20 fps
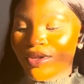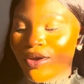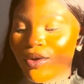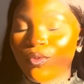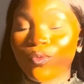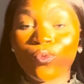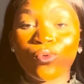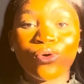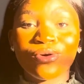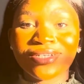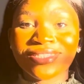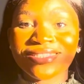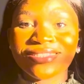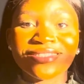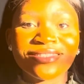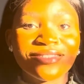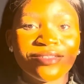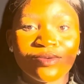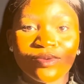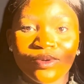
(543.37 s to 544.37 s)
What
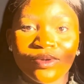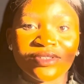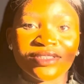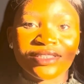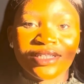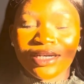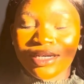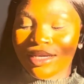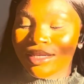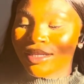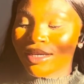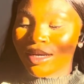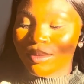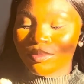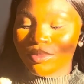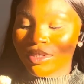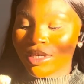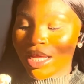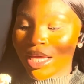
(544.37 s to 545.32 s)
is the worst that can happen?